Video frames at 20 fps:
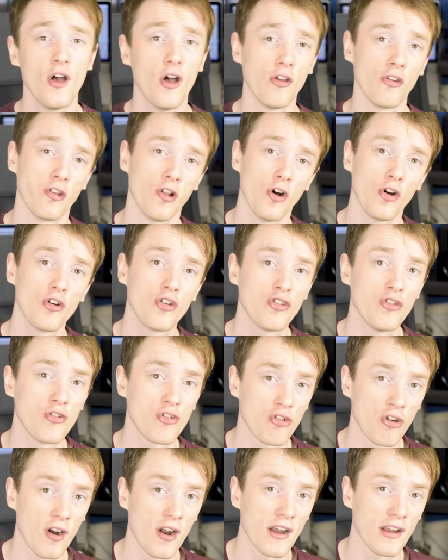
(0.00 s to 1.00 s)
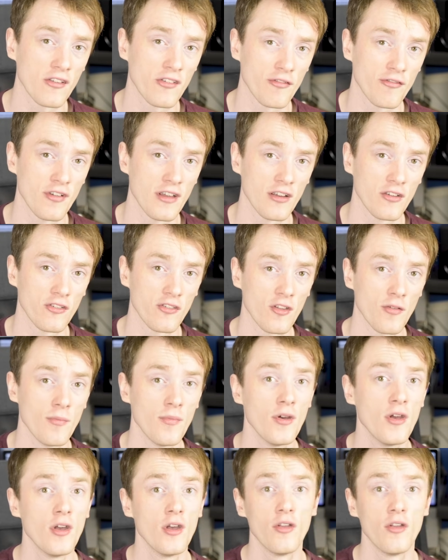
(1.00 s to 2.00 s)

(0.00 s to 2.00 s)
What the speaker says: As long as you're trying to fix them,